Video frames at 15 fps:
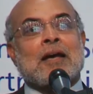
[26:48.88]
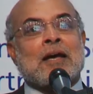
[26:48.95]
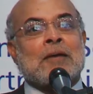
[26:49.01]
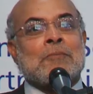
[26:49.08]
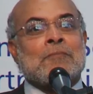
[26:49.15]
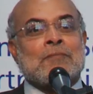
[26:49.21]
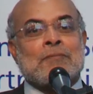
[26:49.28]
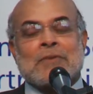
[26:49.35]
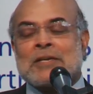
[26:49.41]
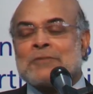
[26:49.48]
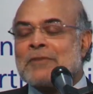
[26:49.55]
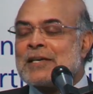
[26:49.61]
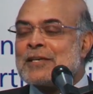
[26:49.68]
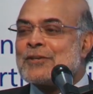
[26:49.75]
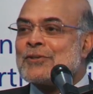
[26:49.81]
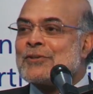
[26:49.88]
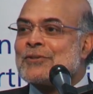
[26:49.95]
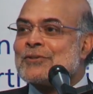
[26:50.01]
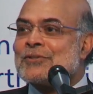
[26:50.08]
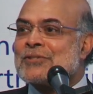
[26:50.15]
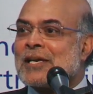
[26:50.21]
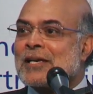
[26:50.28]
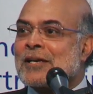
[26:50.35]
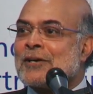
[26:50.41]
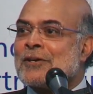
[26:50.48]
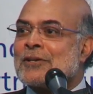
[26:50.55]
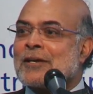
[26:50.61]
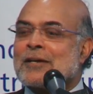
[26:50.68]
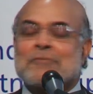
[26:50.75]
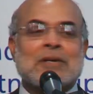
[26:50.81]
I invite you to check
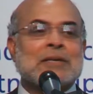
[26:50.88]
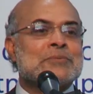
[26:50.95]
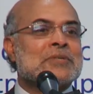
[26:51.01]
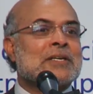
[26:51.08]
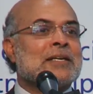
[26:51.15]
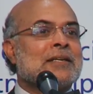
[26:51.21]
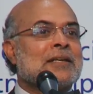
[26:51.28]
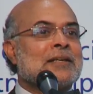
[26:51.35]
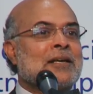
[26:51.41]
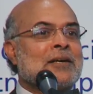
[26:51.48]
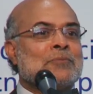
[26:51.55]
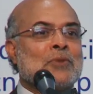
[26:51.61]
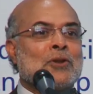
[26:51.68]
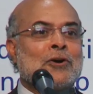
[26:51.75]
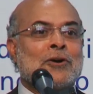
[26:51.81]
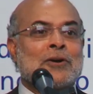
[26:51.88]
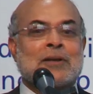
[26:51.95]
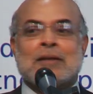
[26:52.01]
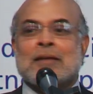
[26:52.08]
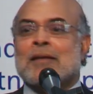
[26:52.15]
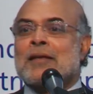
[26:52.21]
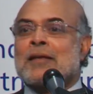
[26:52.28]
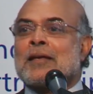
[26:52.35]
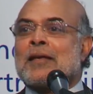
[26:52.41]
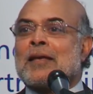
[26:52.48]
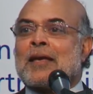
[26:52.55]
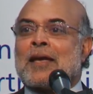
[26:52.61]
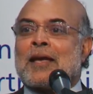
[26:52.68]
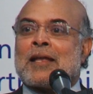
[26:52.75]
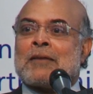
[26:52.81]
out our website and our blog
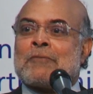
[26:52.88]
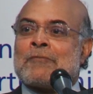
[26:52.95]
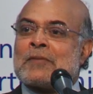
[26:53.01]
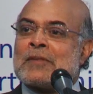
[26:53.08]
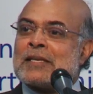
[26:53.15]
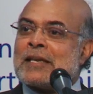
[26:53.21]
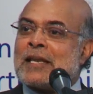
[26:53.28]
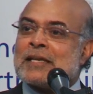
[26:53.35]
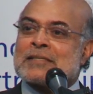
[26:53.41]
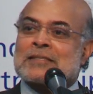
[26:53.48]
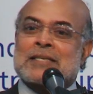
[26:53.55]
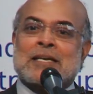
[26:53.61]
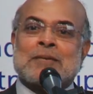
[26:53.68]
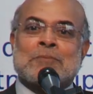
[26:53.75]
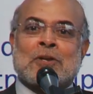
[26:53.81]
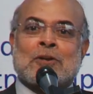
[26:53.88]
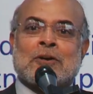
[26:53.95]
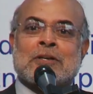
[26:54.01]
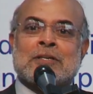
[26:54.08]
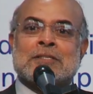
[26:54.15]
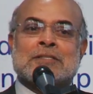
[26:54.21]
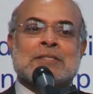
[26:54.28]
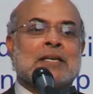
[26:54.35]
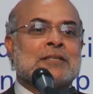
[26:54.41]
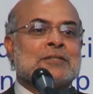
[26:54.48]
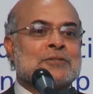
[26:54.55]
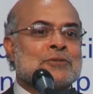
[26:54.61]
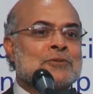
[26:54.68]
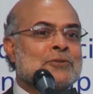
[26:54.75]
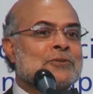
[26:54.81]
and the next time Lawrence
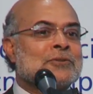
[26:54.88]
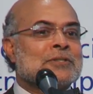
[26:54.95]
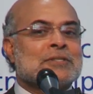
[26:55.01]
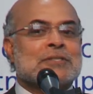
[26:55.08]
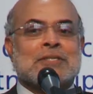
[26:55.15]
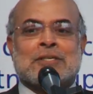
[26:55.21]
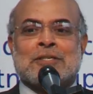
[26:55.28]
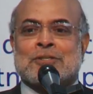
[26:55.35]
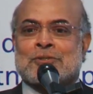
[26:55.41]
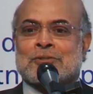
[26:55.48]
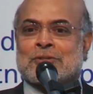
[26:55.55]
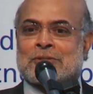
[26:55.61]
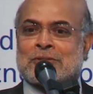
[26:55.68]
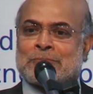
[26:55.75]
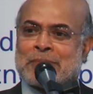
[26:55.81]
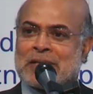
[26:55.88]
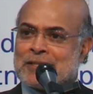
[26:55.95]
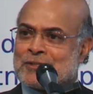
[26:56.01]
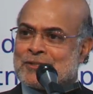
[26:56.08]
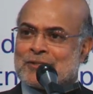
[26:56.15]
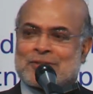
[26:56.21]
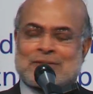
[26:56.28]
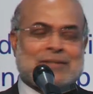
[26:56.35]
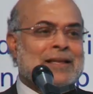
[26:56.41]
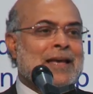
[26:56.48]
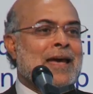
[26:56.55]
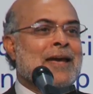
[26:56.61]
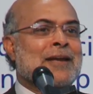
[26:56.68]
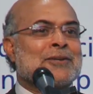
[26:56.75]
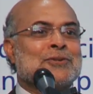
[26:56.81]
does a Google search on the best
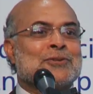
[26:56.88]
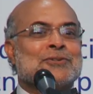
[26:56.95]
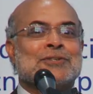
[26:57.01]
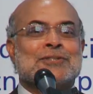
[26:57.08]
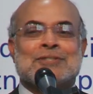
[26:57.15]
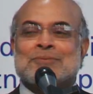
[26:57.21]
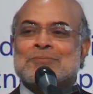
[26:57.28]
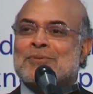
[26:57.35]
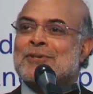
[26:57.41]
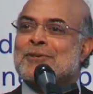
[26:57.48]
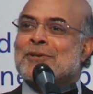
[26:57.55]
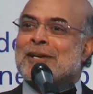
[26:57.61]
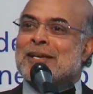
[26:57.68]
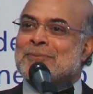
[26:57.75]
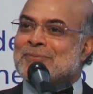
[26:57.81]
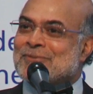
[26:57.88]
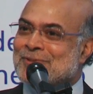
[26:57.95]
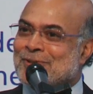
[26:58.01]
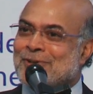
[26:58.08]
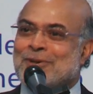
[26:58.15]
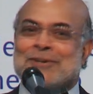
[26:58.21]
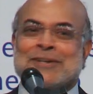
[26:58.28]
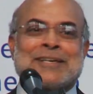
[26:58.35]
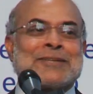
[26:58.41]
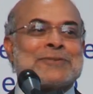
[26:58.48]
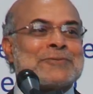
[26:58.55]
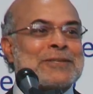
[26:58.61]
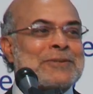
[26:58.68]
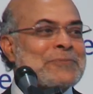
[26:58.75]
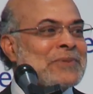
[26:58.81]
ag nutrition programs, Cornell
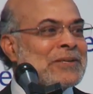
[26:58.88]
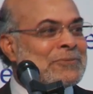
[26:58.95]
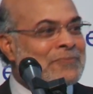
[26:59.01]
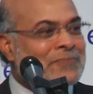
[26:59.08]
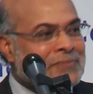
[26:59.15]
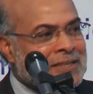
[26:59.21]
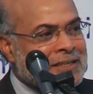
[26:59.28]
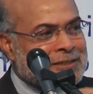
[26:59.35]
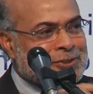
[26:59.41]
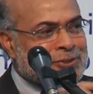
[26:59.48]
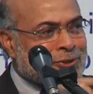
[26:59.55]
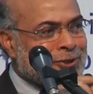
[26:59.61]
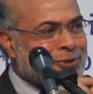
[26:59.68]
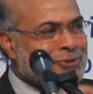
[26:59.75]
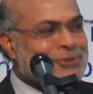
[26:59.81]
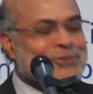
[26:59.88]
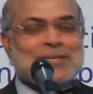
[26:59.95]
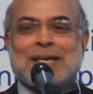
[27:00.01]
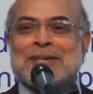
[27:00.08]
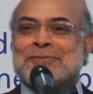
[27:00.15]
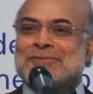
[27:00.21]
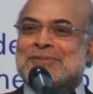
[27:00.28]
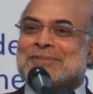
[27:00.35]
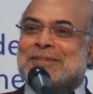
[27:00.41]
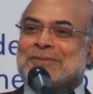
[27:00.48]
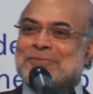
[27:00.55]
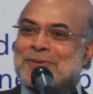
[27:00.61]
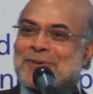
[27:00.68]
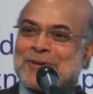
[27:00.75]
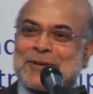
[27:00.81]
will be close to Tufts,
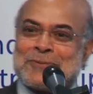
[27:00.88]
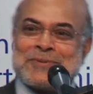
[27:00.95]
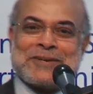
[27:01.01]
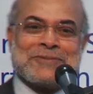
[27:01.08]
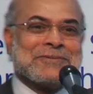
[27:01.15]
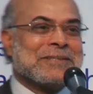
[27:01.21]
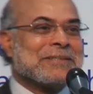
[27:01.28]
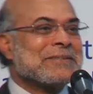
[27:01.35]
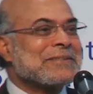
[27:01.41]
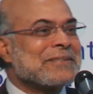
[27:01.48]
if not above it.